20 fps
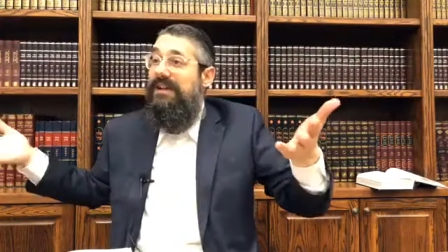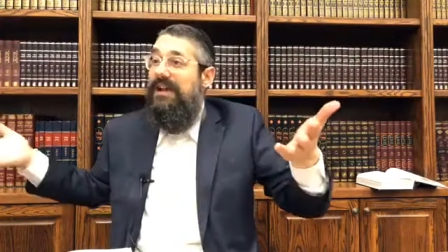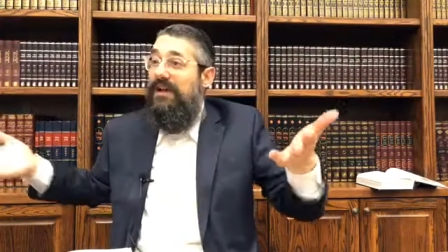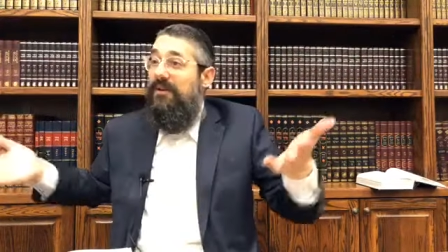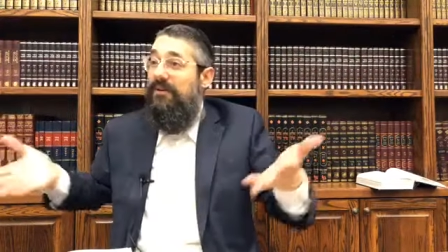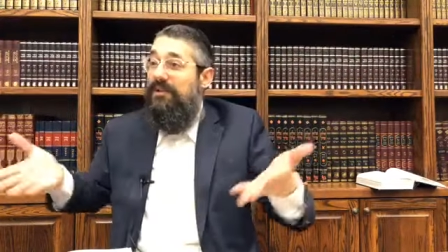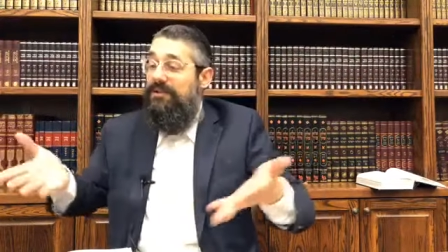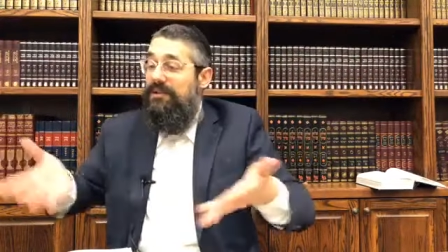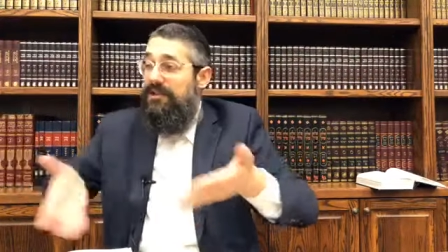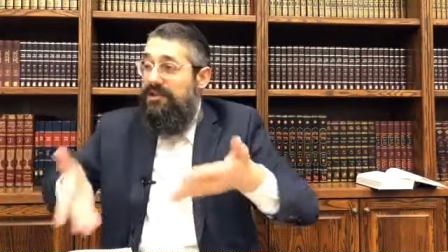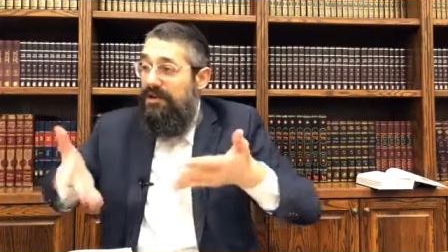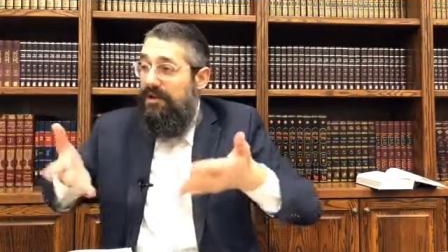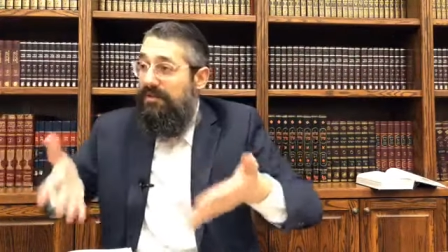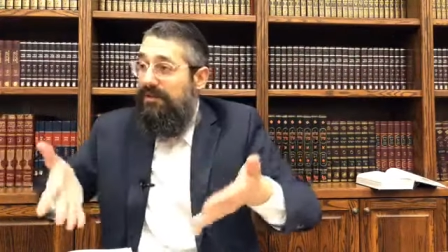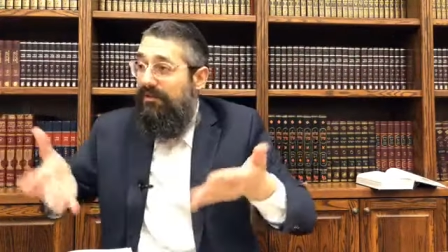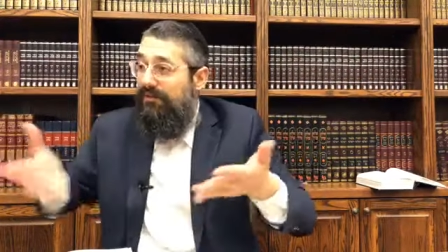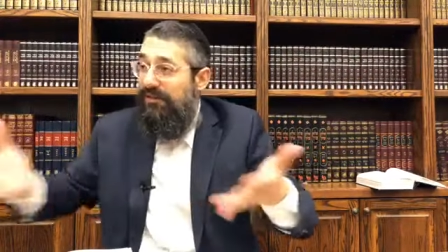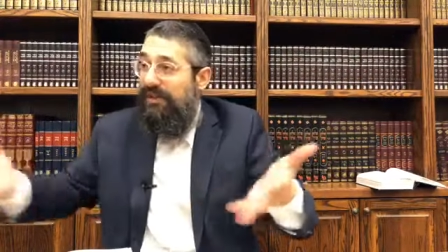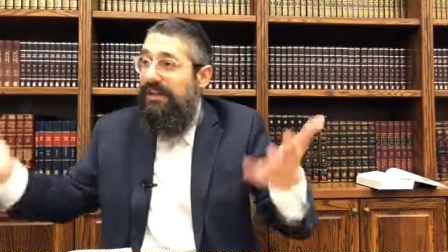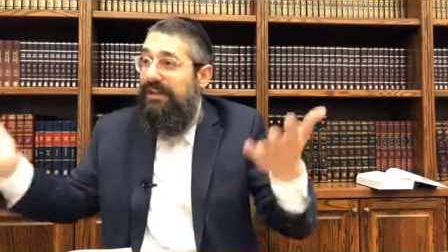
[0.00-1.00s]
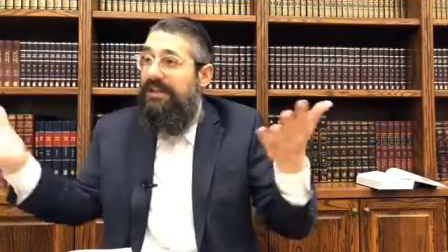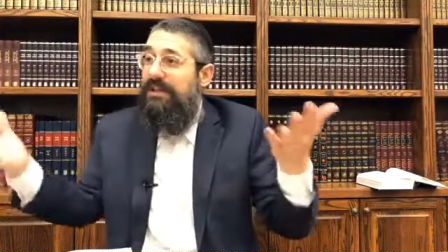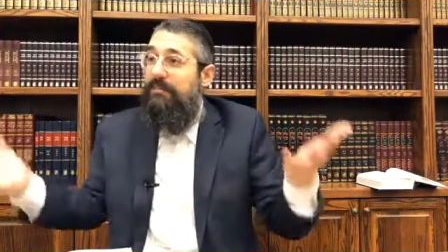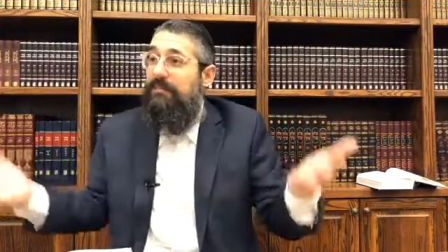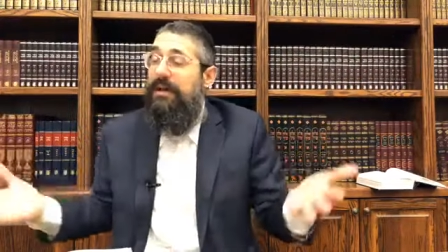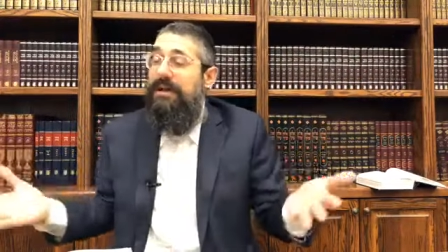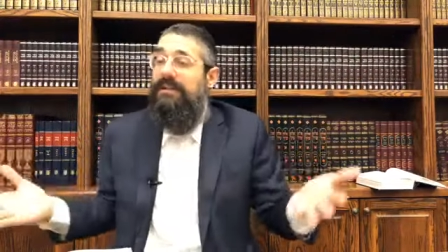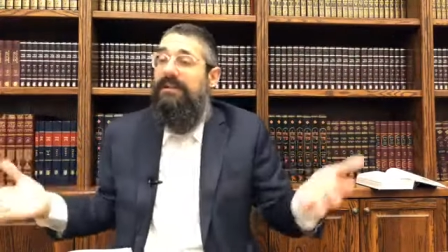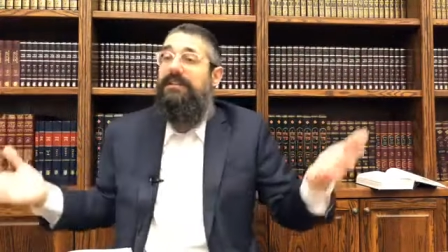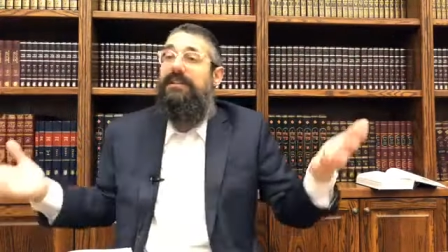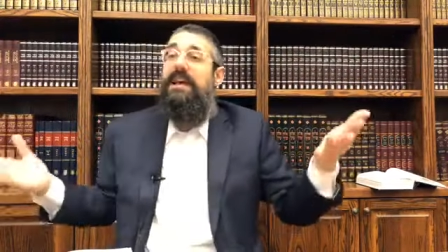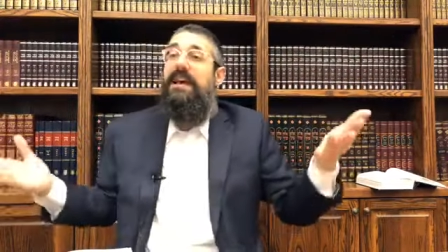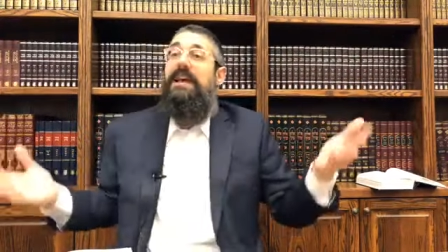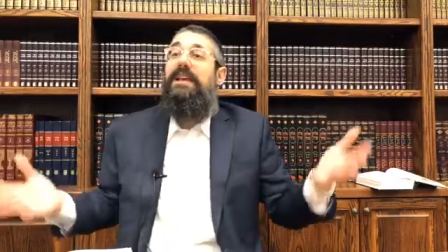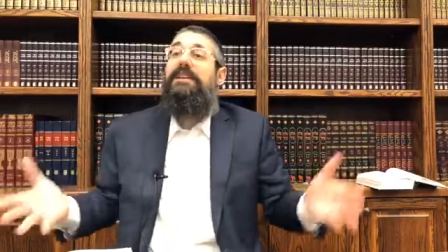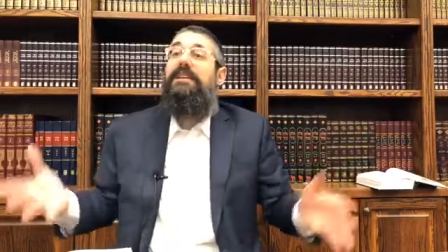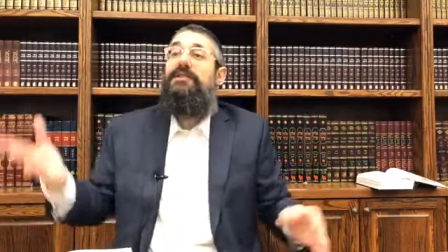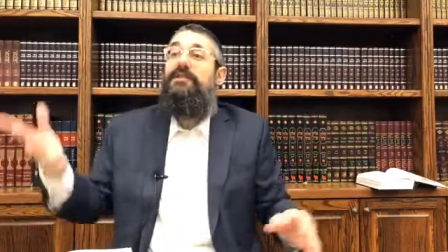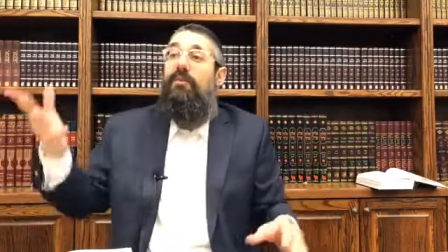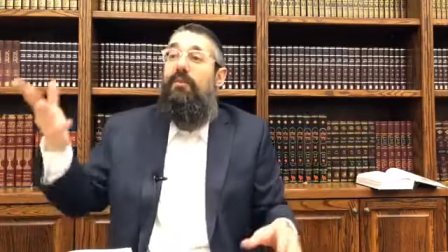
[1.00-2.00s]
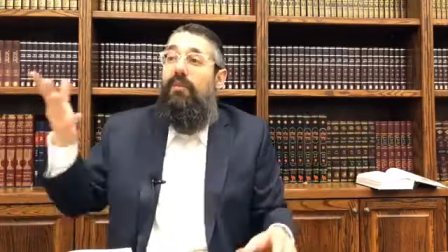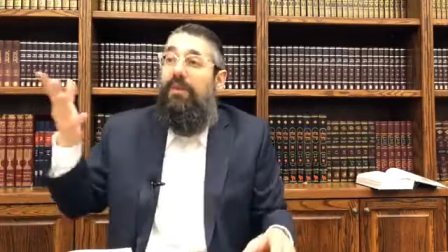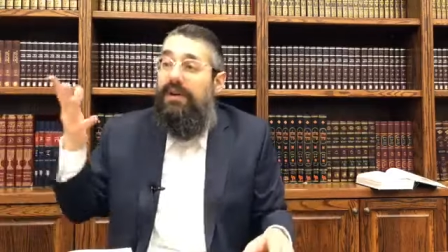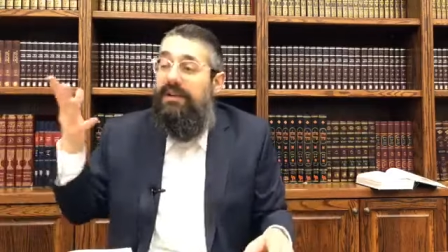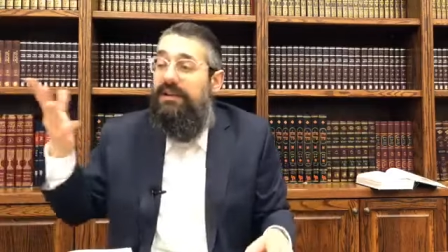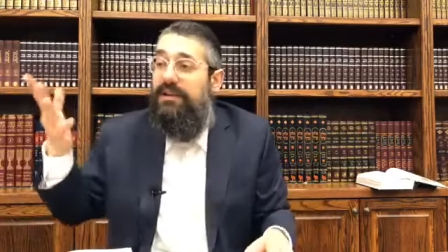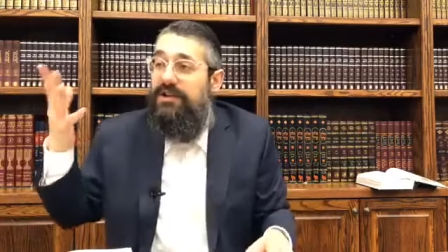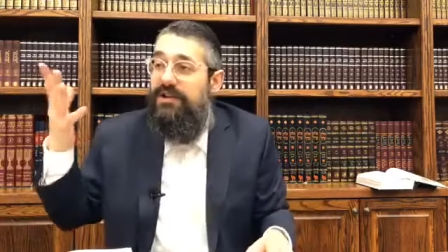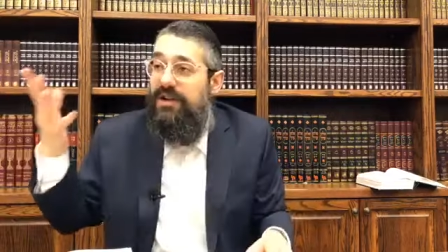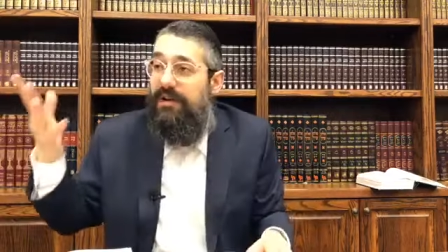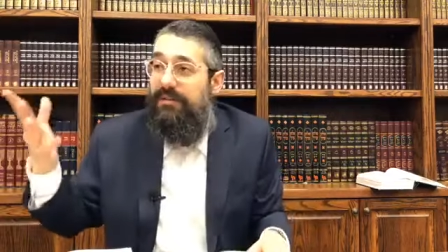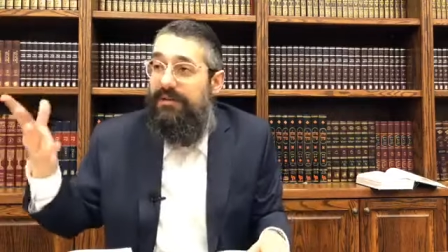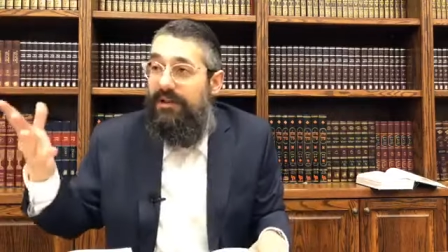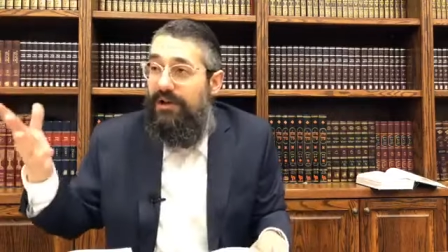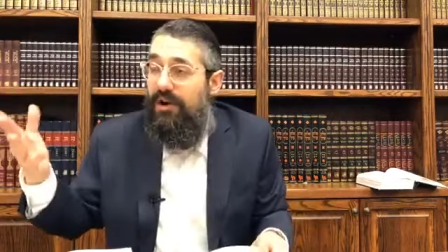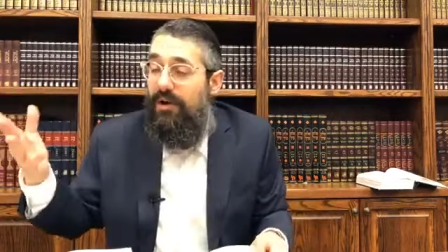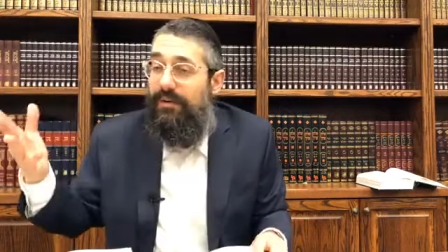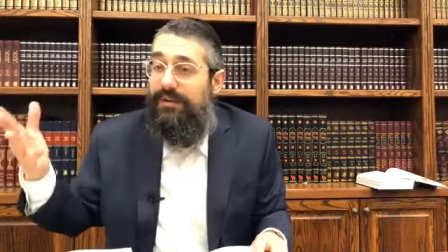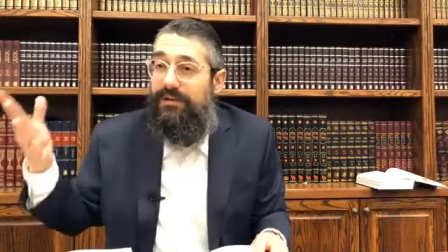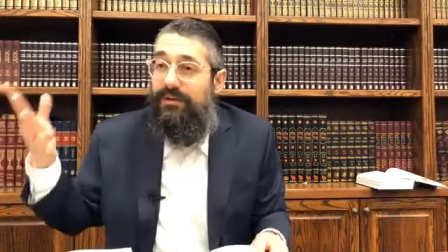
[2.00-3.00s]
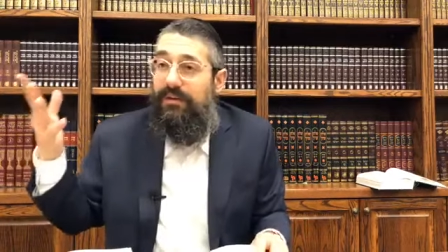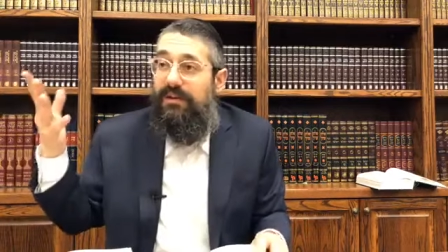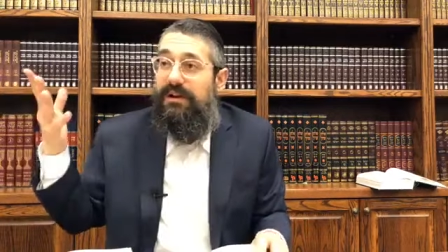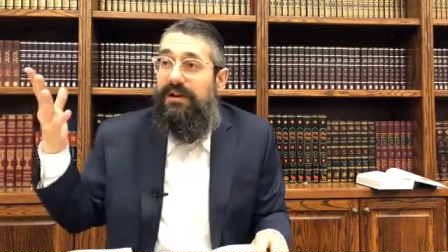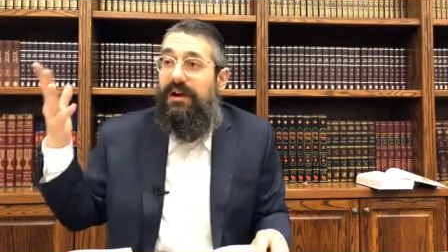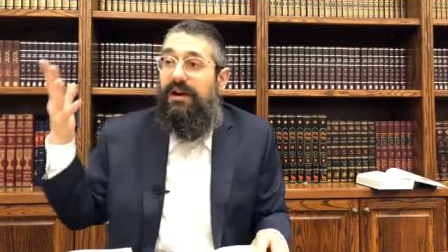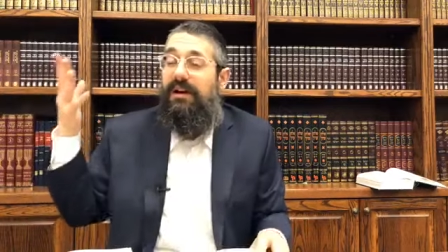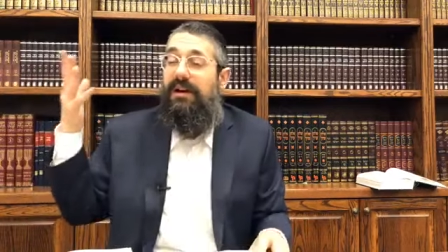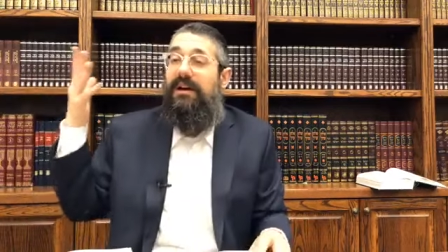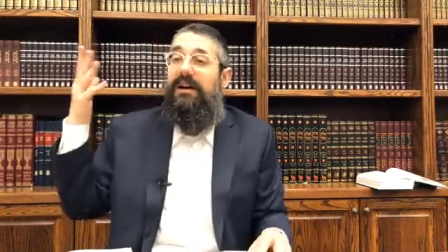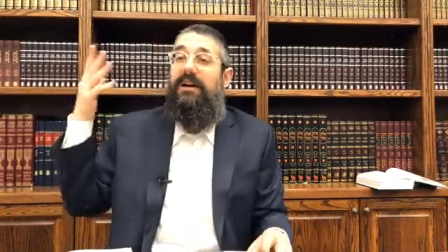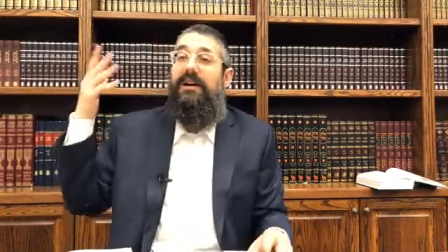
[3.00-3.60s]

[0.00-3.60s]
He wants the Neshama to feel independent. He doesn't want the Neshama to go into a, a,